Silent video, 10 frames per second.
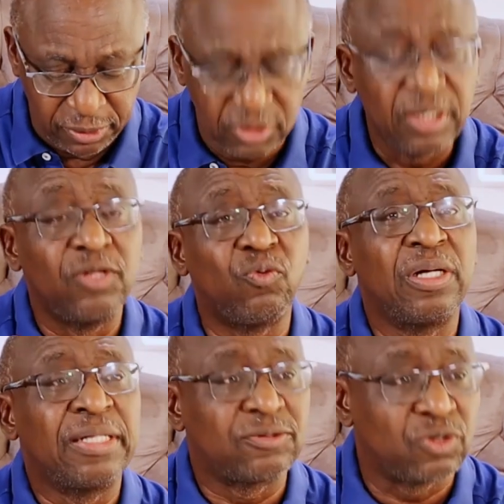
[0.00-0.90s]
But the
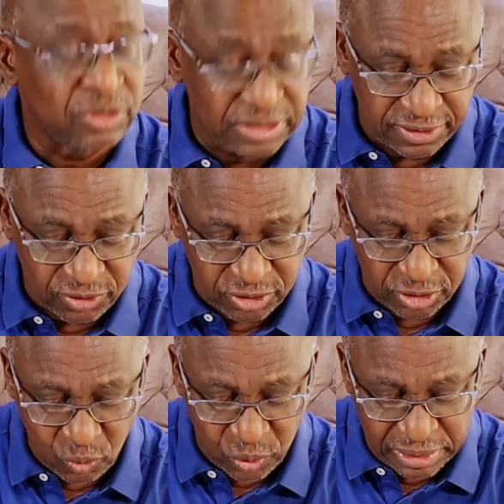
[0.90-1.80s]
one that concerns us
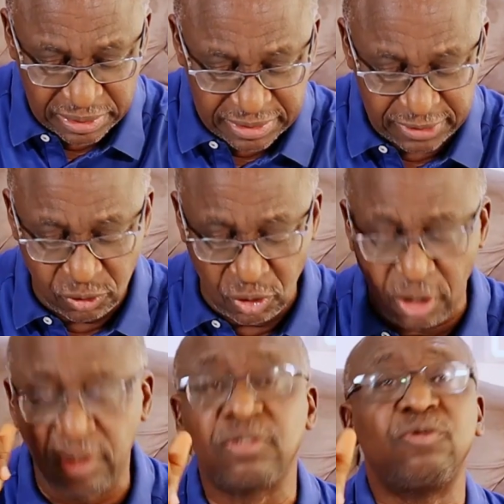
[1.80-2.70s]
is the one that says,
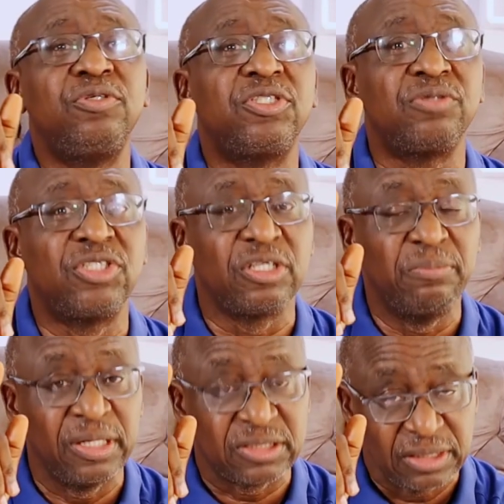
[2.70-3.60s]
God, who is rich in
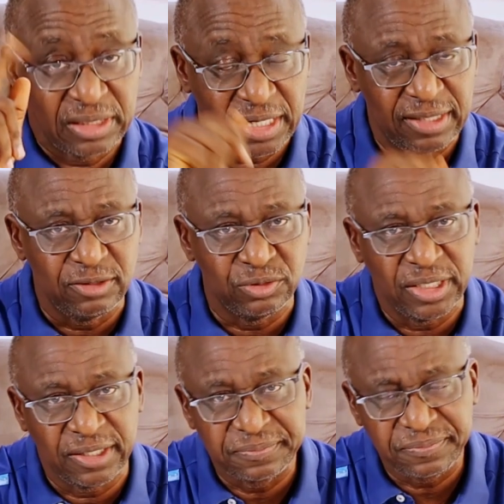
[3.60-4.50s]
mercy.
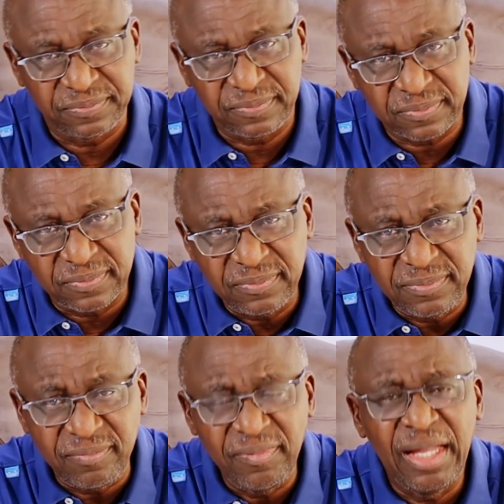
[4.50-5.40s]
Hallelujah.
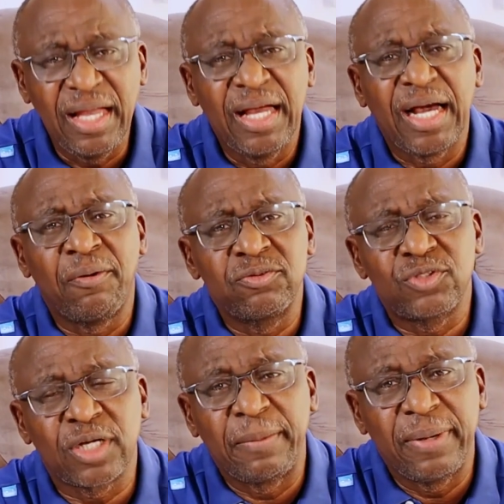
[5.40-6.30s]
I want to
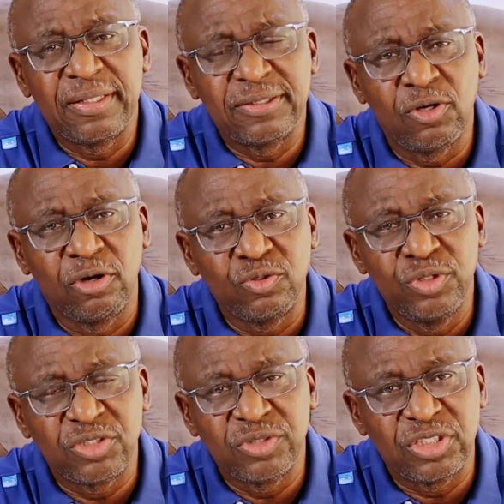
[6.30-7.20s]
talk about this God who
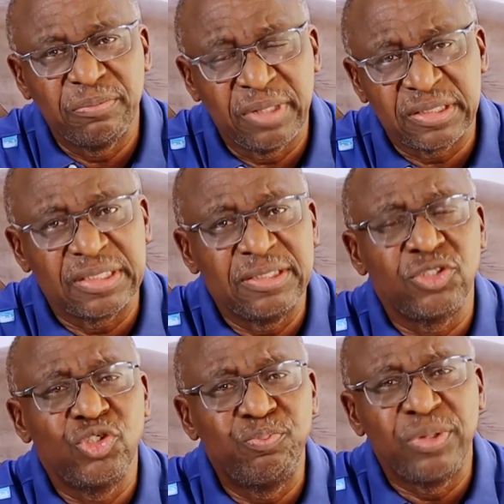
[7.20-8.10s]
is rich in mercy. Do
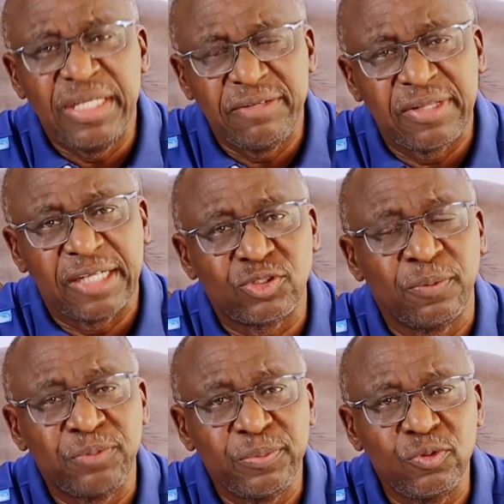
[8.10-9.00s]
you believe that
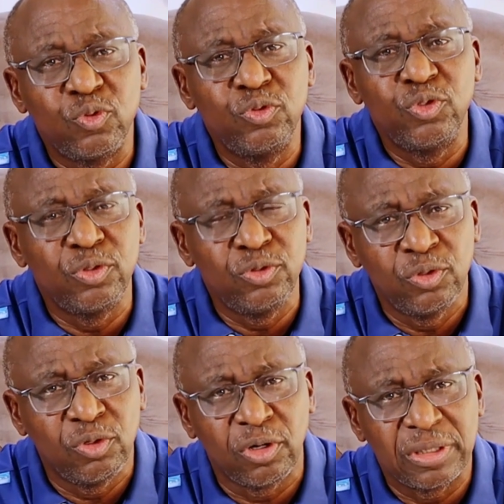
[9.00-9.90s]
some people who don't
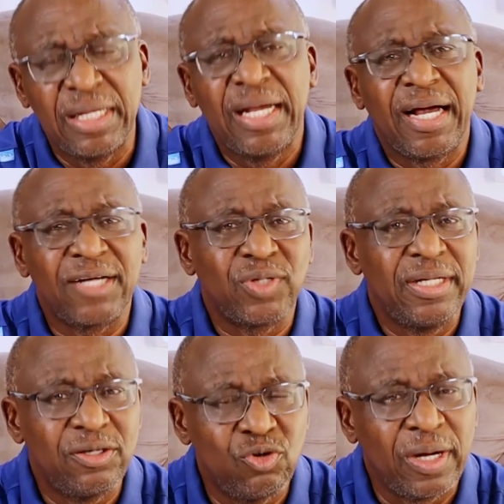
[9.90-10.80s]
know God
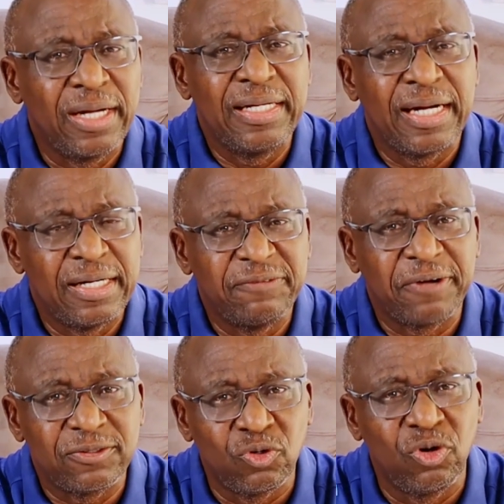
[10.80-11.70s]
actually go ahead and
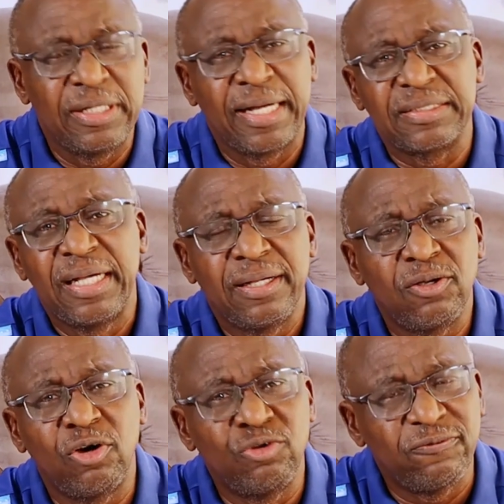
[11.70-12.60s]
refer to God as
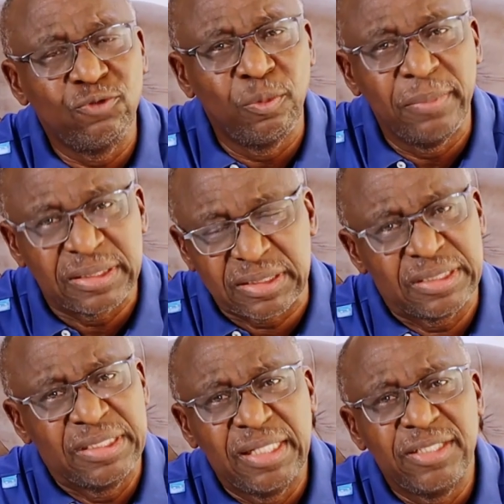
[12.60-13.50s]
God of no
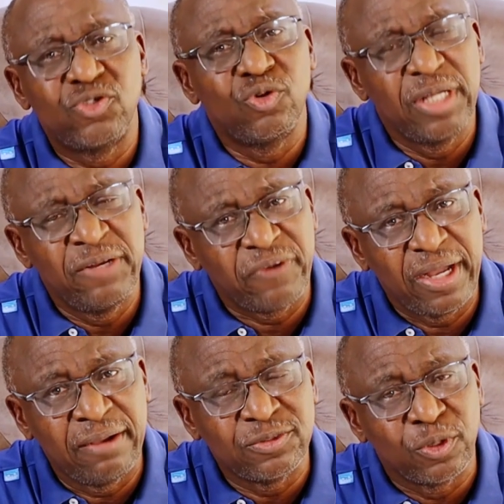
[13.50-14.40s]
mercy? It should rain
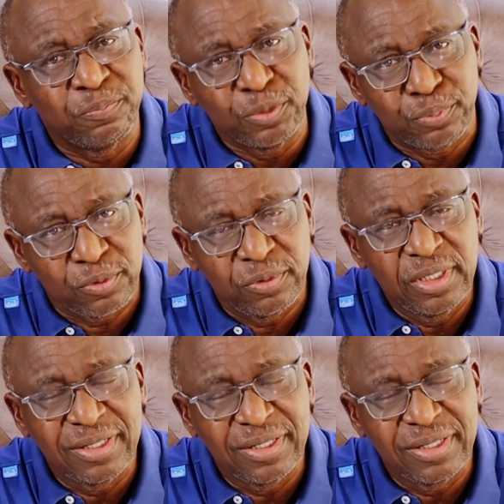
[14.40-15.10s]
fire on some people.